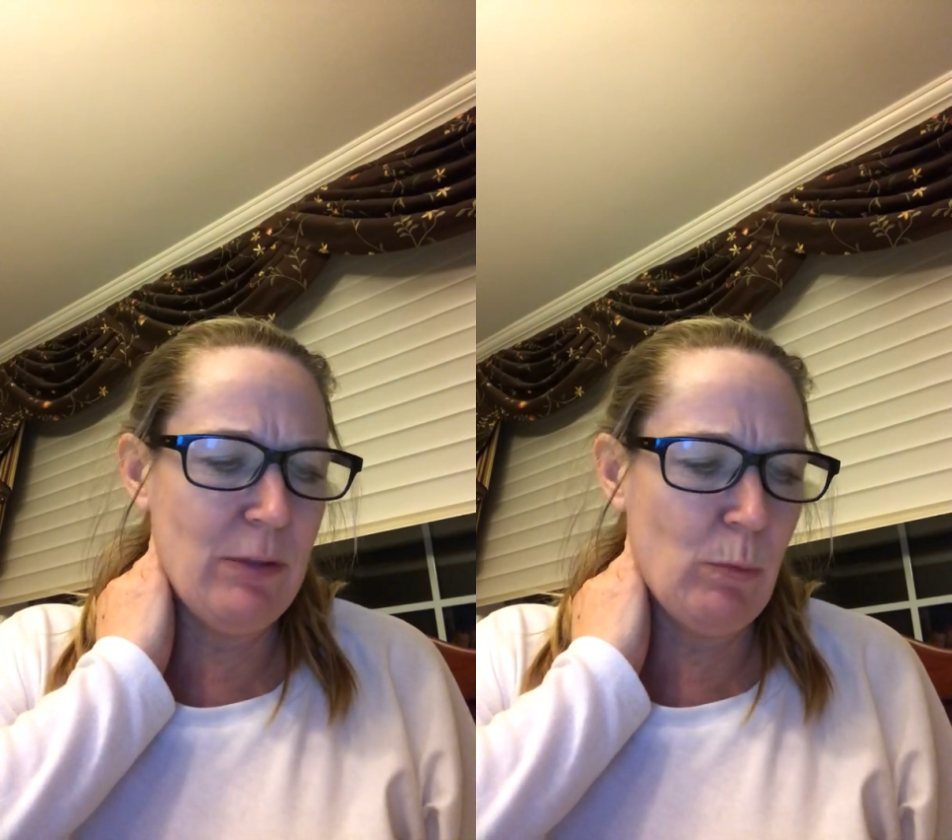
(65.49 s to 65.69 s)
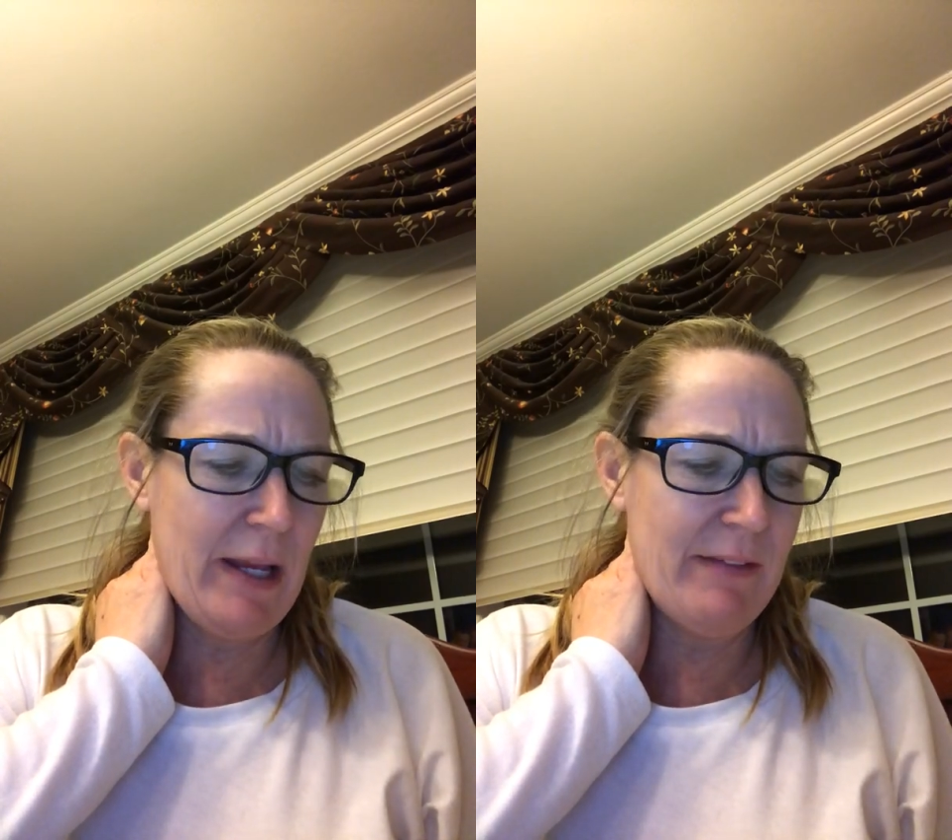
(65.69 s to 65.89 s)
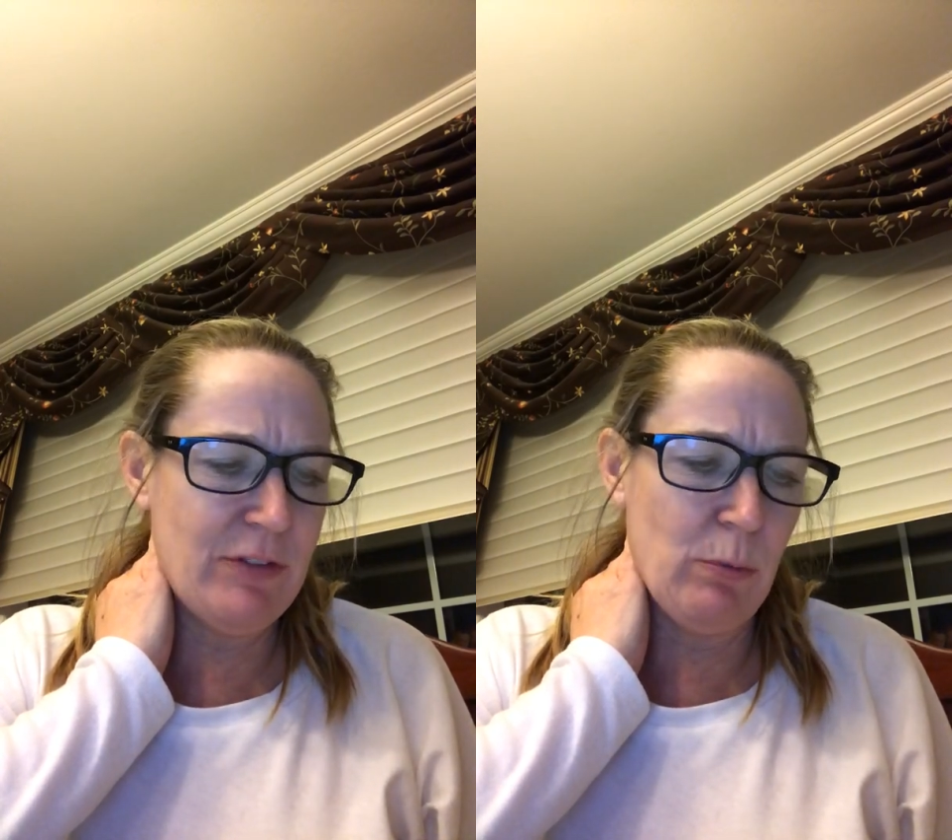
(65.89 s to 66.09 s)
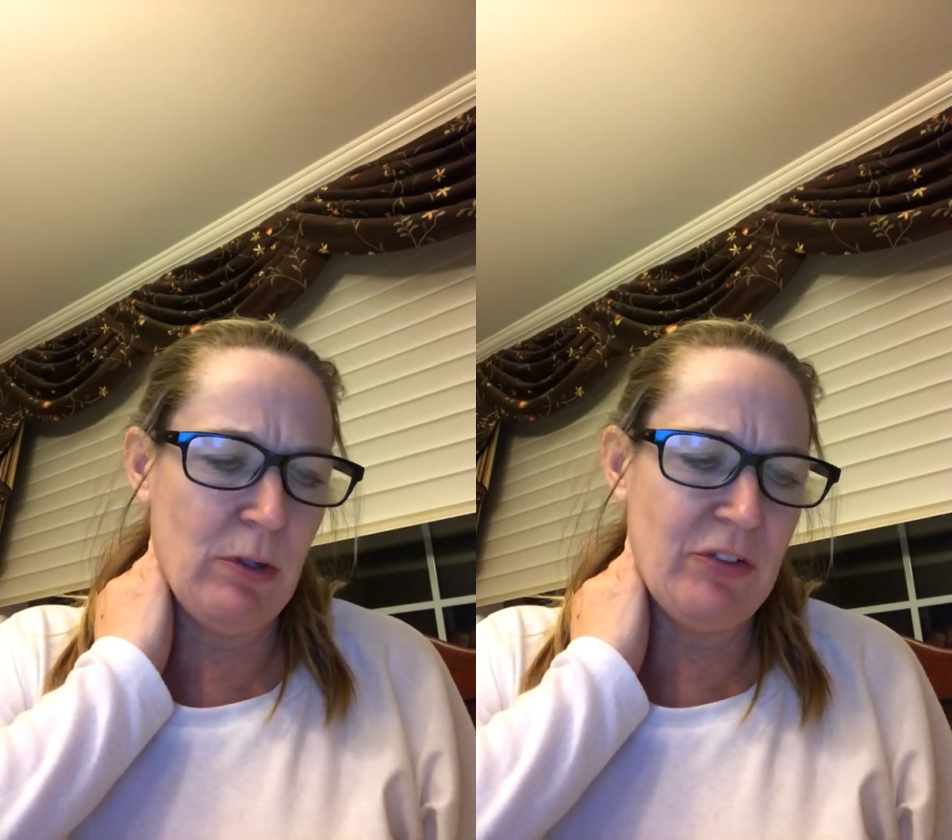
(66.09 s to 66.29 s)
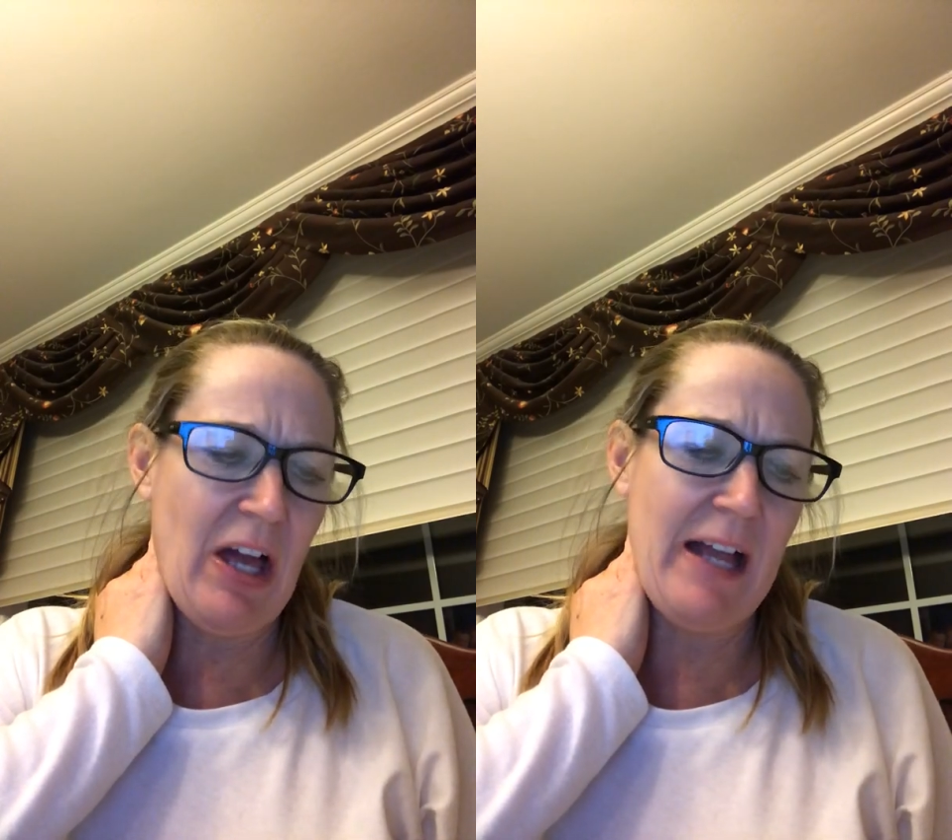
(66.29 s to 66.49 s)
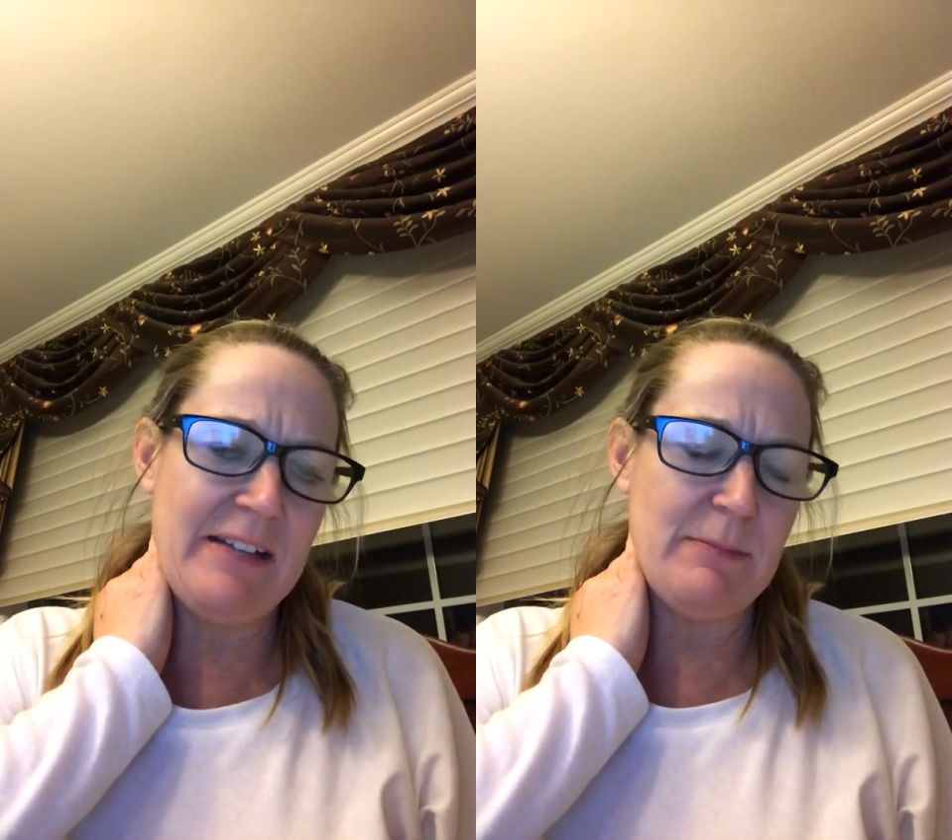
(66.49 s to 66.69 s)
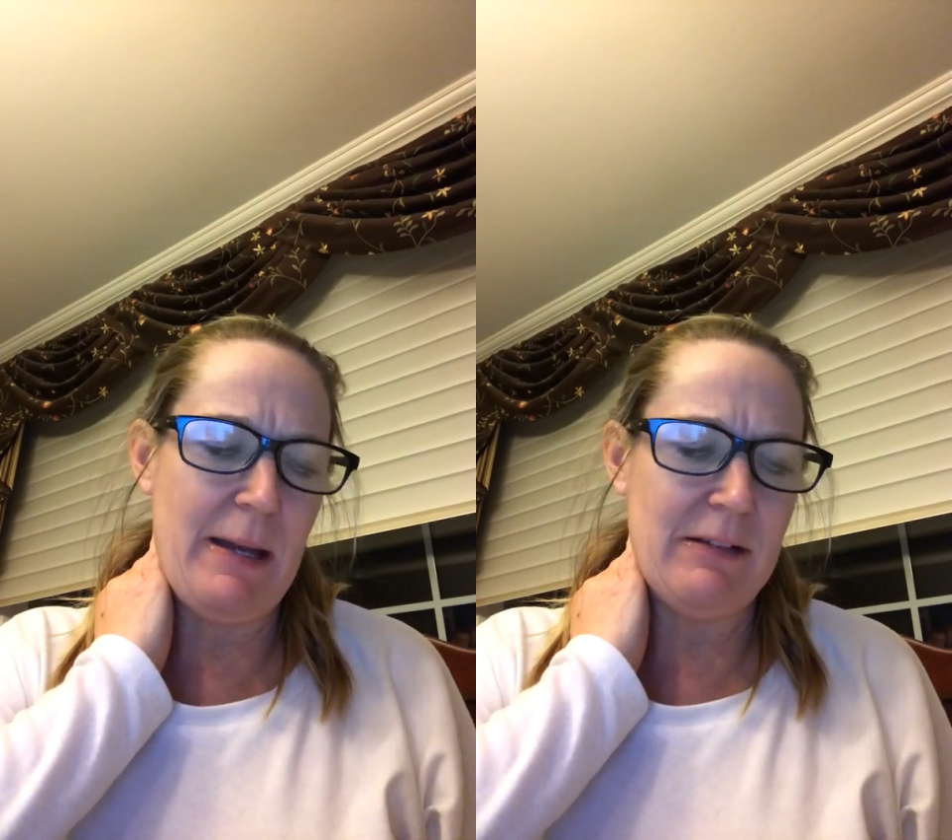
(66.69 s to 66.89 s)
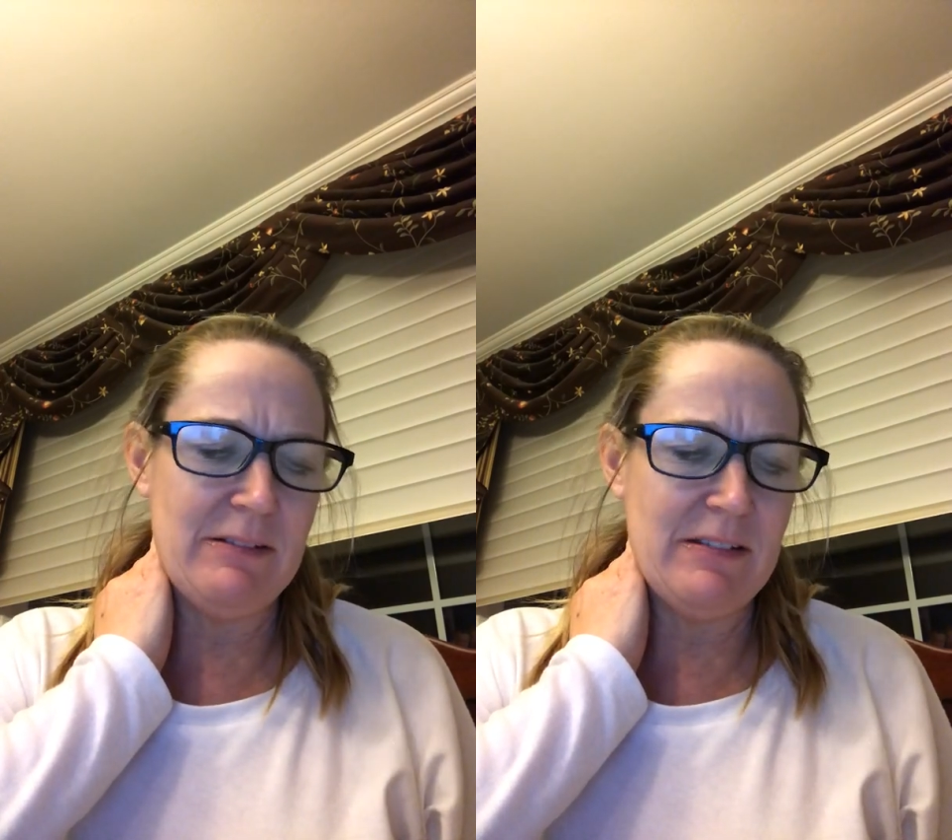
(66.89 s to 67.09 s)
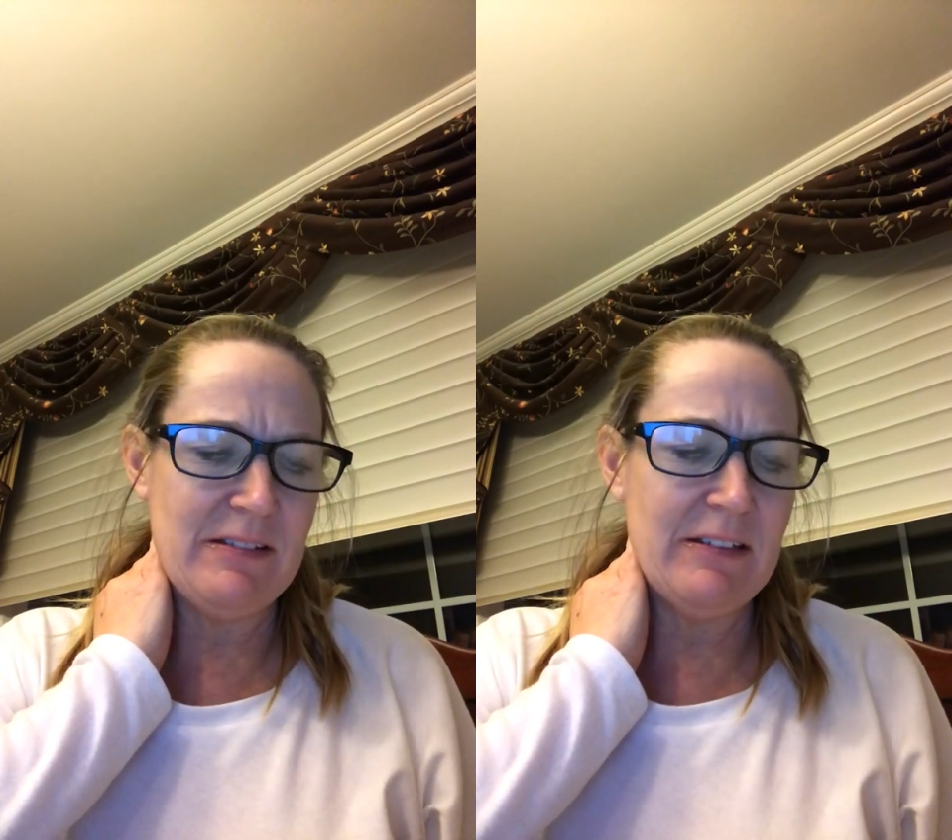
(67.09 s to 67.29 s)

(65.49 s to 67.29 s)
waves that were as high as mountains.